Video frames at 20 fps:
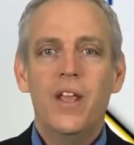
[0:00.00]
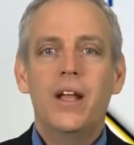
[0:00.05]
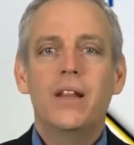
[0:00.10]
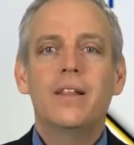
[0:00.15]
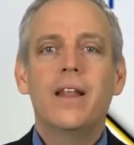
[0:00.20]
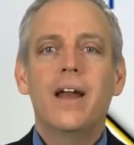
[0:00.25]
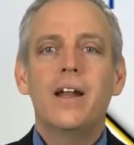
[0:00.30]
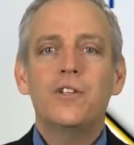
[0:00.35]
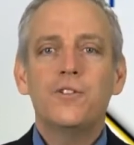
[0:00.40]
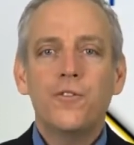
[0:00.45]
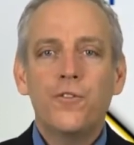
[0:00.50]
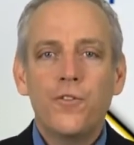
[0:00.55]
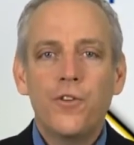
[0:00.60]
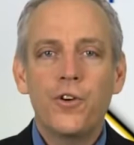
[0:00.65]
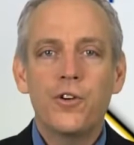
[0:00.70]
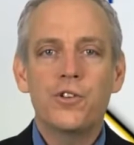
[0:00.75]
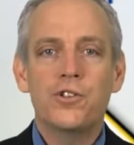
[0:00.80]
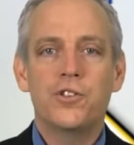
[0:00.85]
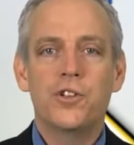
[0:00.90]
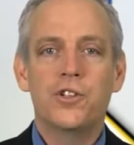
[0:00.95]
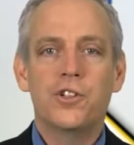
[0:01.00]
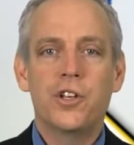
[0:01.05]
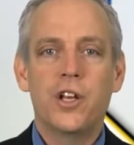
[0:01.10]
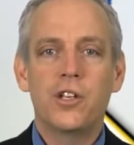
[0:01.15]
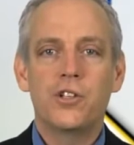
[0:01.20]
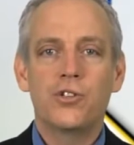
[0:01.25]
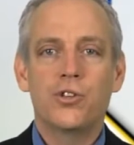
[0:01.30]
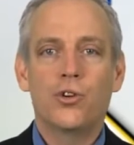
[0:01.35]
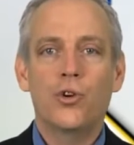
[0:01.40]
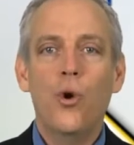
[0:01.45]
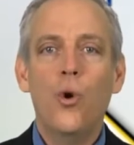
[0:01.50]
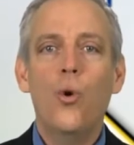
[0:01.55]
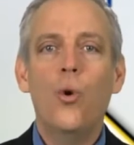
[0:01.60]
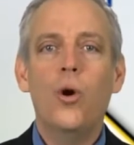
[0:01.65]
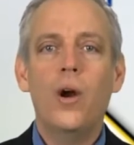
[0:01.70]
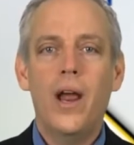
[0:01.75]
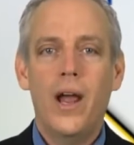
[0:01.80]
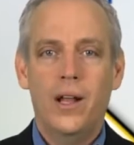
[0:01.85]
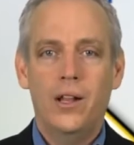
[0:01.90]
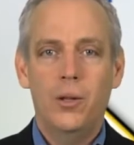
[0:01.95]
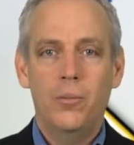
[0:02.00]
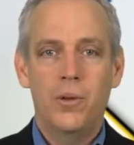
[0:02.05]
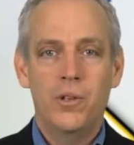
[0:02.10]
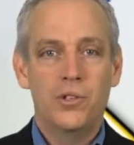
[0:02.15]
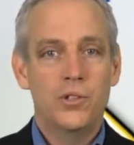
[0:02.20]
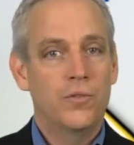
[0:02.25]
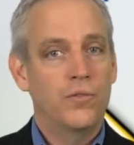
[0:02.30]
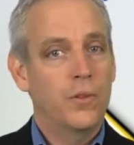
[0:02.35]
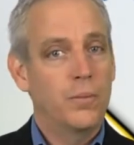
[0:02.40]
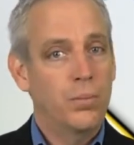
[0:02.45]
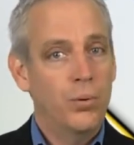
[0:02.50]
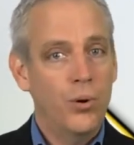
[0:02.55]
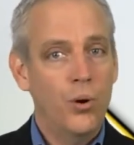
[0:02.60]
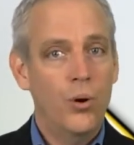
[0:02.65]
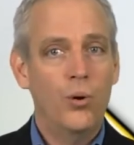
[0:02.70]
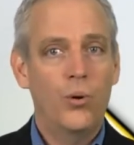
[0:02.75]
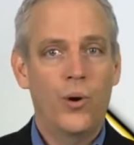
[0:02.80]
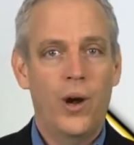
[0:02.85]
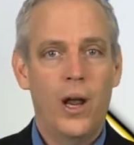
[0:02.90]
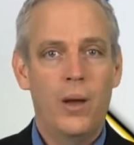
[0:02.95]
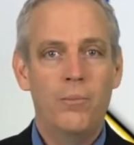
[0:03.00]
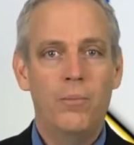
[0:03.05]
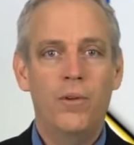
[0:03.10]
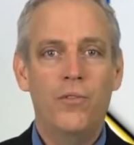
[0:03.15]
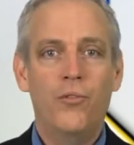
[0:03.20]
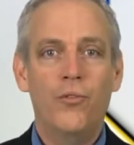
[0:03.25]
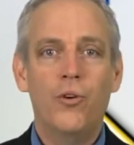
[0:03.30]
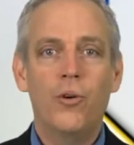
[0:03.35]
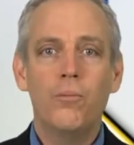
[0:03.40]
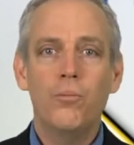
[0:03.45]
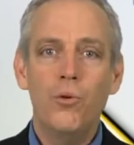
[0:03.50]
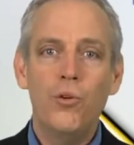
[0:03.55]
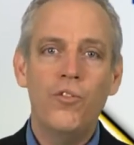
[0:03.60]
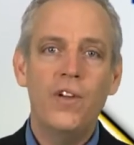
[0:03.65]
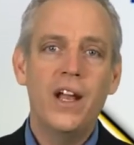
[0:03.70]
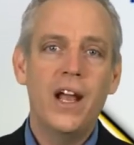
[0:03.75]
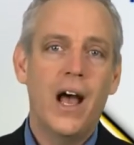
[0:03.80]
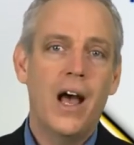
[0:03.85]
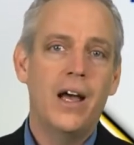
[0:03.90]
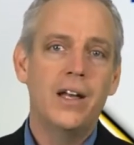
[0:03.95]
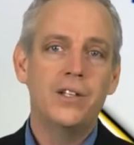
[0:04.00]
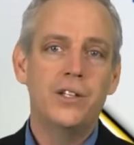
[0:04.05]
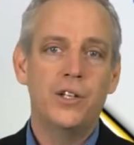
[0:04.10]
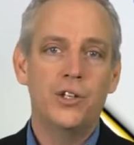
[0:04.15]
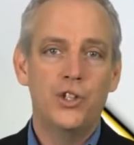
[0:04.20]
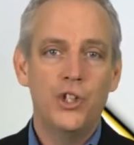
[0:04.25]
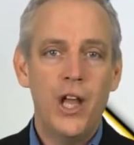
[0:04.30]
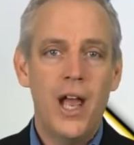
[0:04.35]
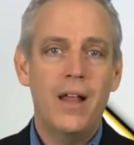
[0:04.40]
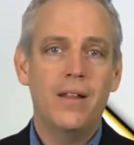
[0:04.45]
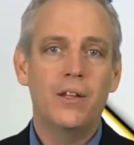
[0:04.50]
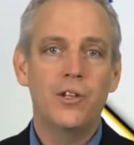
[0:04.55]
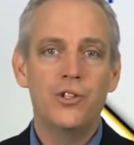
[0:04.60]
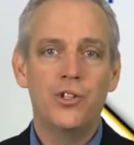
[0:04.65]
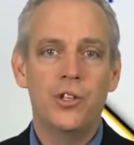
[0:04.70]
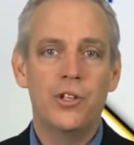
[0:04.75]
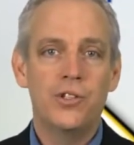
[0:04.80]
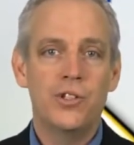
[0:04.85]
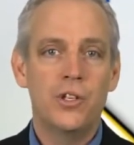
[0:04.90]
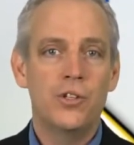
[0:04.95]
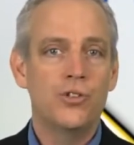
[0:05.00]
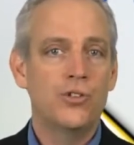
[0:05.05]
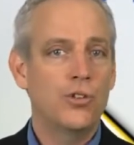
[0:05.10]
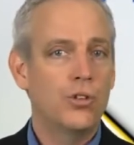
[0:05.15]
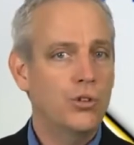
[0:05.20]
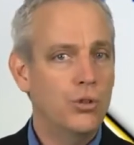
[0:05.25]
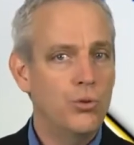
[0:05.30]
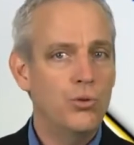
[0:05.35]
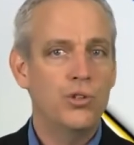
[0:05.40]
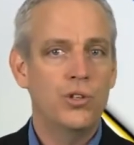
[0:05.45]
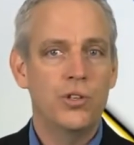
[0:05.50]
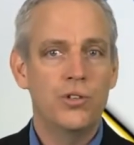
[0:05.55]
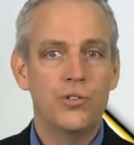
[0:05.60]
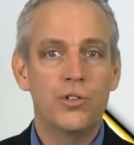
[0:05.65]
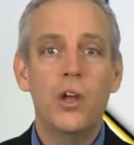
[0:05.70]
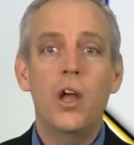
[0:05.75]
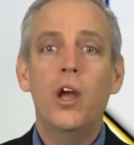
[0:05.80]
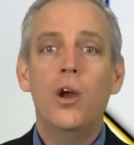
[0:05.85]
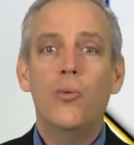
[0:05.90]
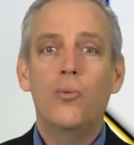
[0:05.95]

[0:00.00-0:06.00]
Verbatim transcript: Let us first discuss the core elements of the program before moving on to challenges and solutions